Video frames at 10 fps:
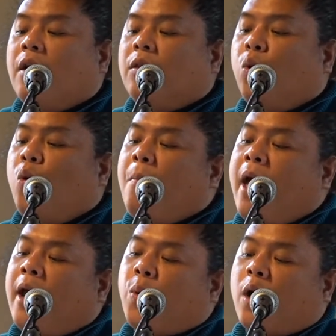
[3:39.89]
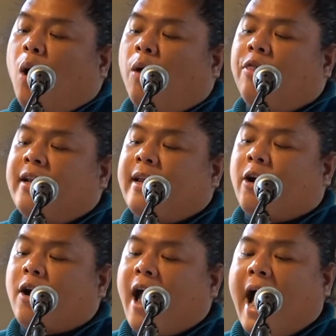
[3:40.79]
Two men were holding
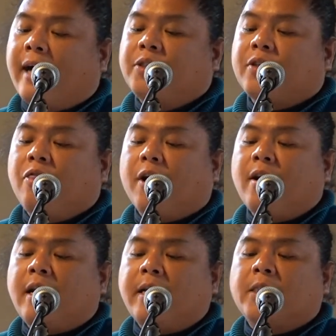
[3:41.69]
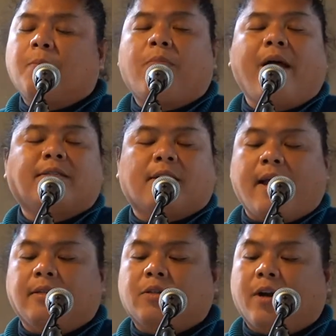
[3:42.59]
her hands and their knees pressed
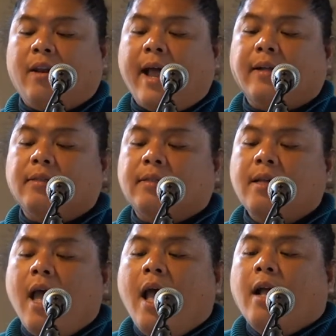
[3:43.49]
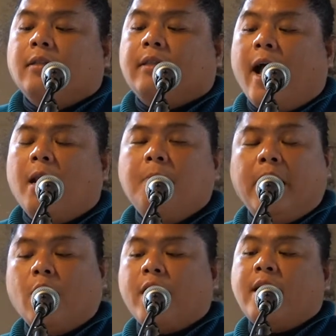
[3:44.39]
against her legs. Tell
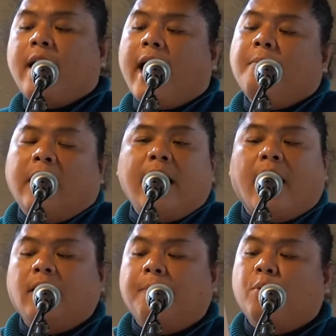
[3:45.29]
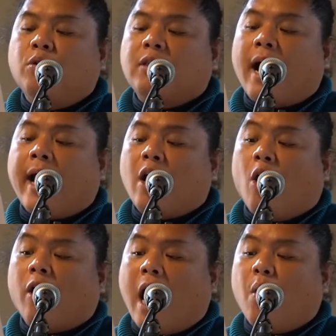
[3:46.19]
me your name, hija de puta,
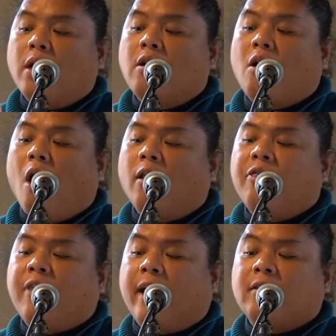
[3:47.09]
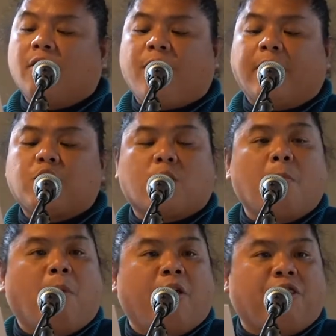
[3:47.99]
or I will call death to fetch
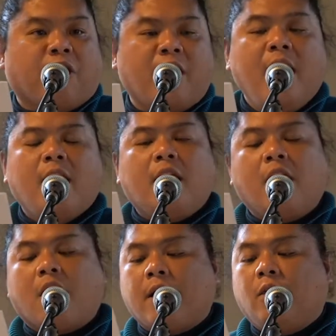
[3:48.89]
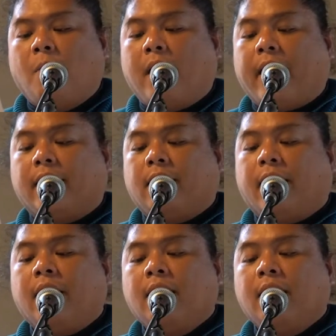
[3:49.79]
your mother here in Dumaguete.